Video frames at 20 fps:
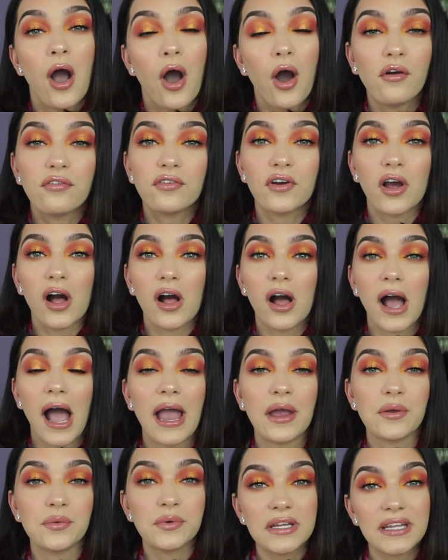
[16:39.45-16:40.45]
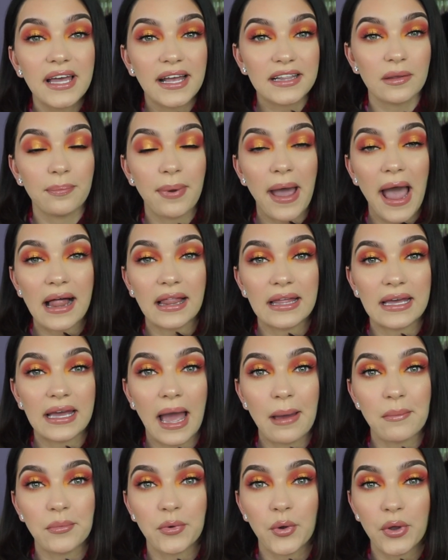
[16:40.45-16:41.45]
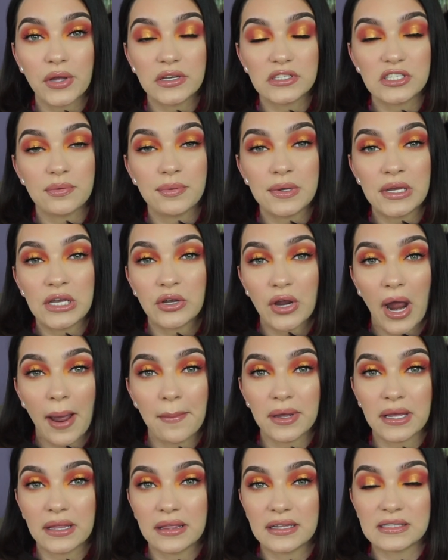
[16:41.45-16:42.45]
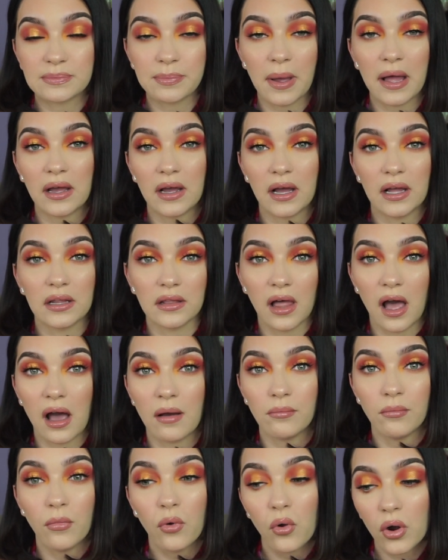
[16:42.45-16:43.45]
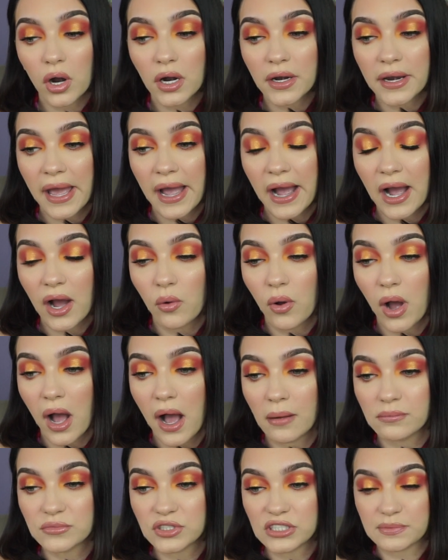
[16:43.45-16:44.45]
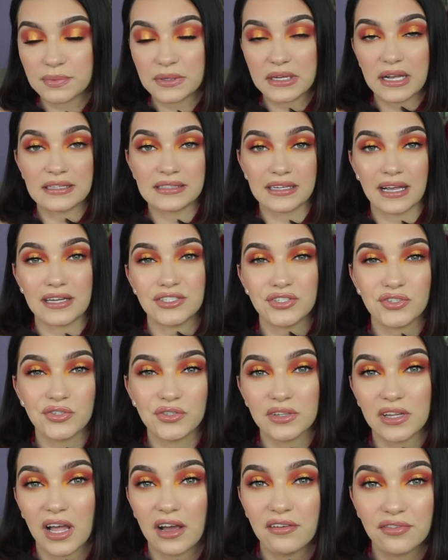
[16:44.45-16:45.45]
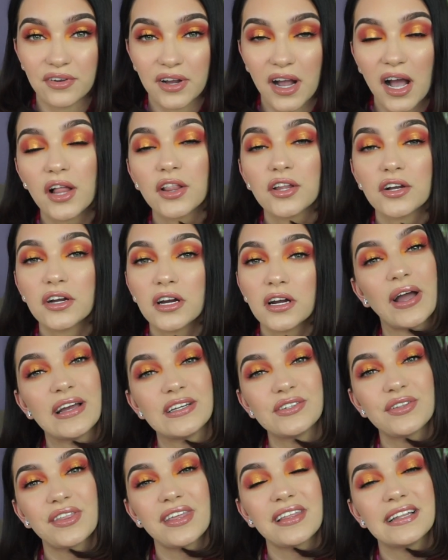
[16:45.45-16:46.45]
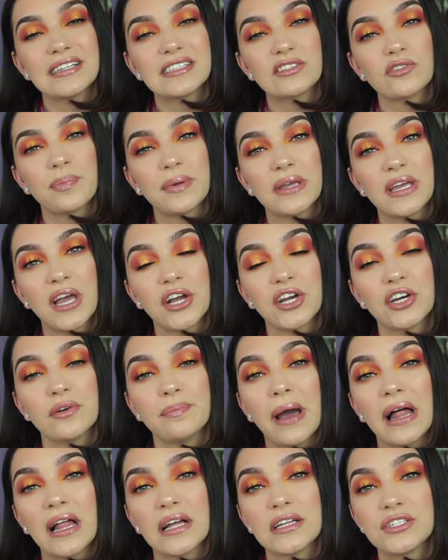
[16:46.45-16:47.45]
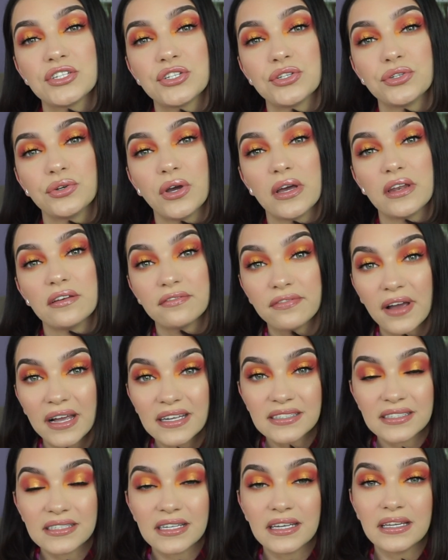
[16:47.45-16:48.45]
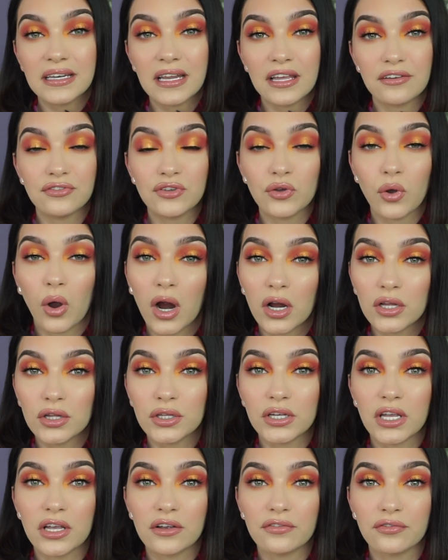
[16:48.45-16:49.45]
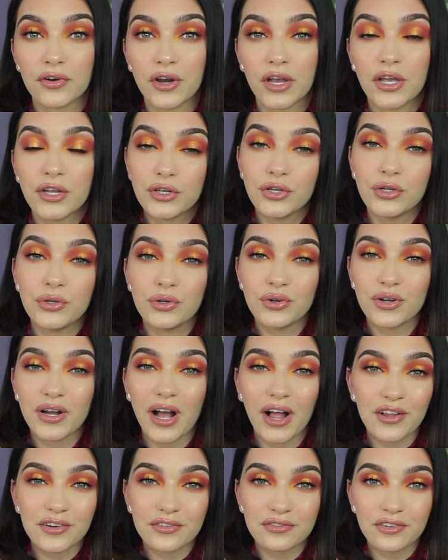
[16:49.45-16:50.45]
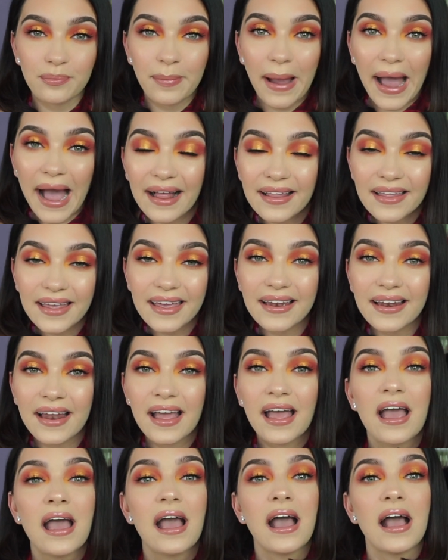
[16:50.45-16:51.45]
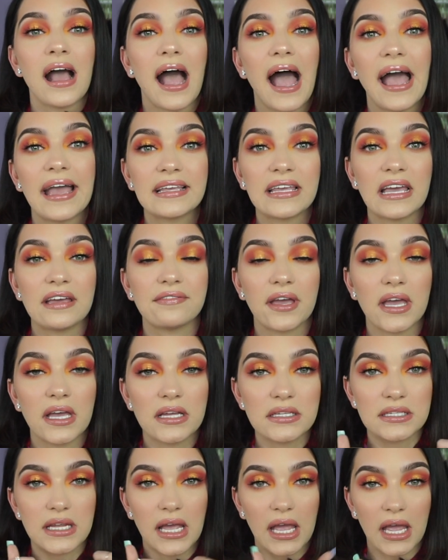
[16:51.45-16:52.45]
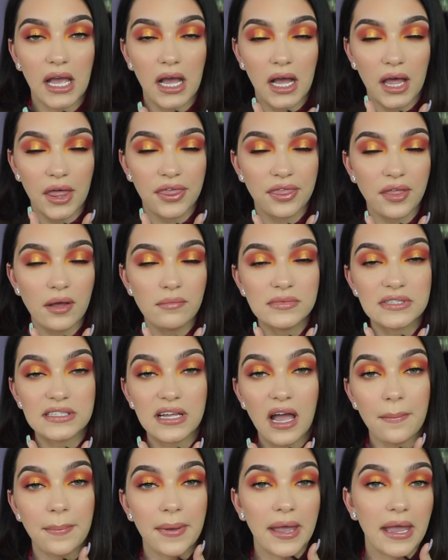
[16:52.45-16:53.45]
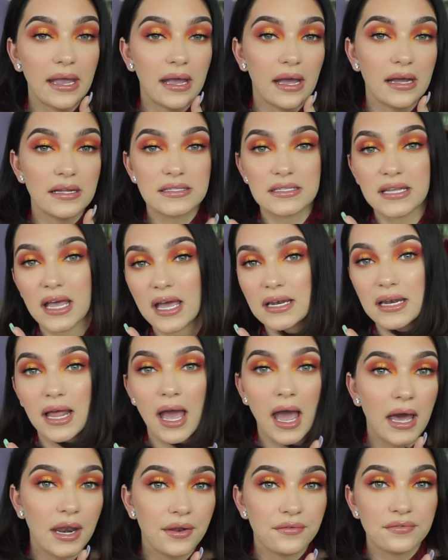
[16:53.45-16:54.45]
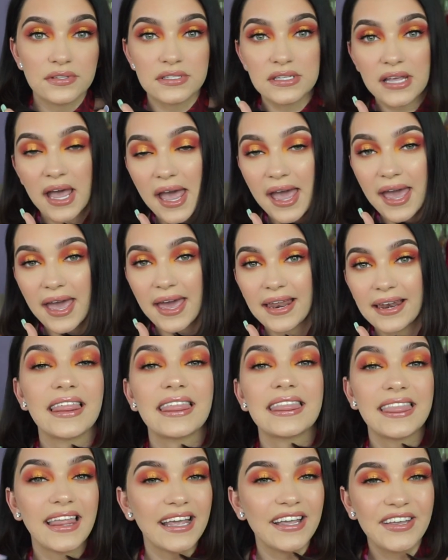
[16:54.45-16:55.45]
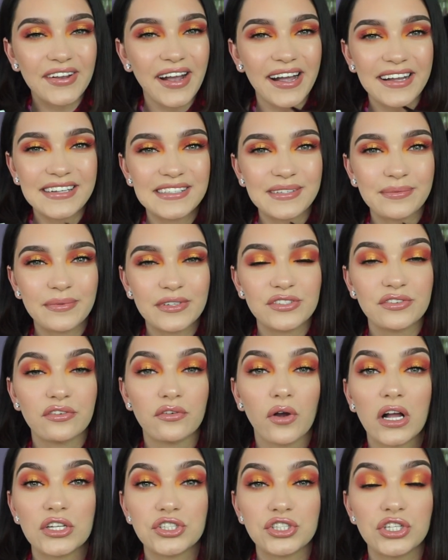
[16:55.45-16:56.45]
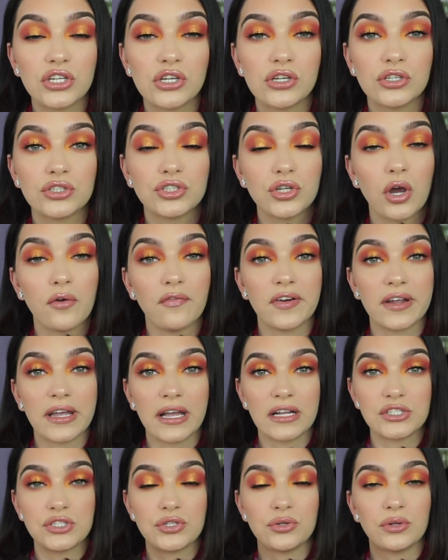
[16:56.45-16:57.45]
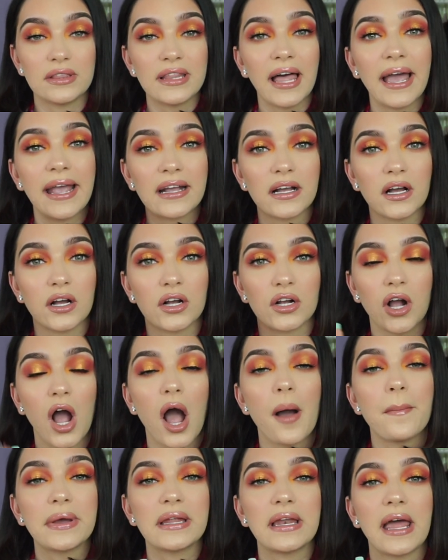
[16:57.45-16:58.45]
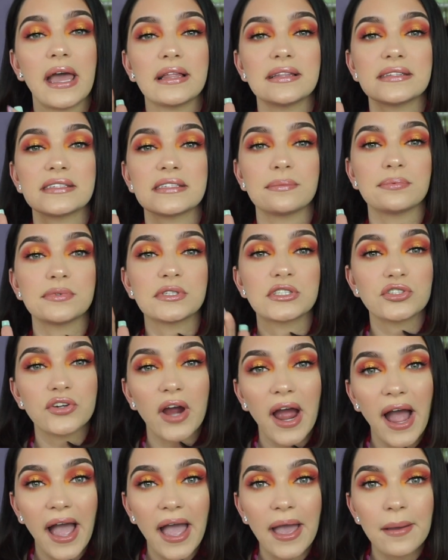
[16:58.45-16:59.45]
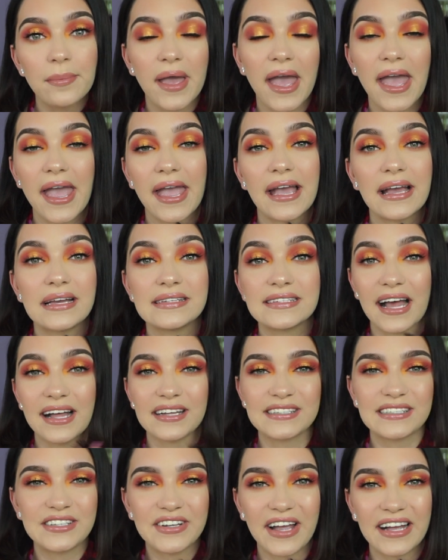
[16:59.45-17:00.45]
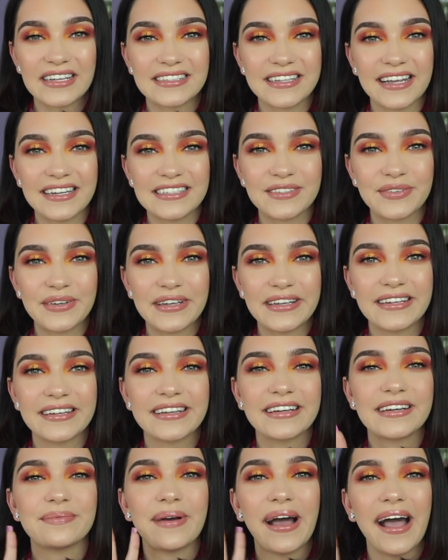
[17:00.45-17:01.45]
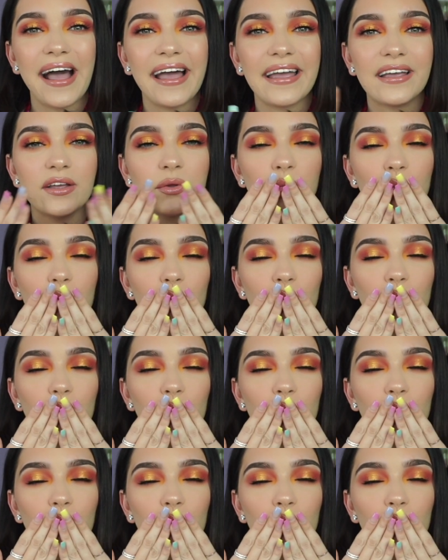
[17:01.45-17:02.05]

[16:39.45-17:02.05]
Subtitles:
Overall, I really like the palette. I'm going to be grabbing this palette a lot more now just because I do love color. I do think this would be a good palette to invest in if you are looking for a new colorful palette. I give it a thumbs up, a 10 out of 10. Thank you guys so much for watching. Don't forget to like, comment, and subscribe. And I'll see you guys next week. Goodbye.